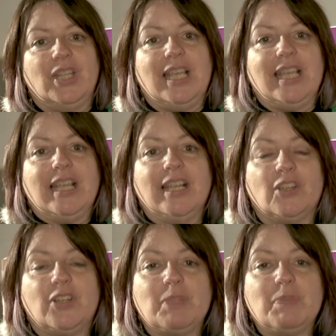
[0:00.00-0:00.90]
the
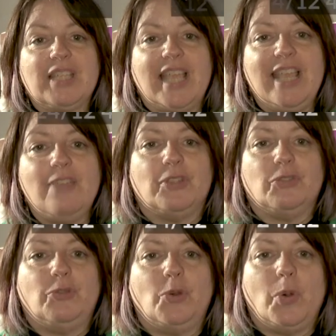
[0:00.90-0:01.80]
Christmas Eve at
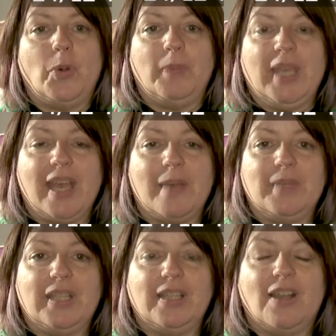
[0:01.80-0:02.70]
4 p.m.
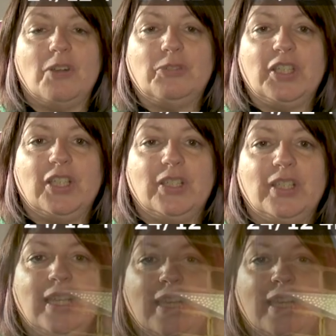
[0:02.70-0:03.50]
in the afternoon,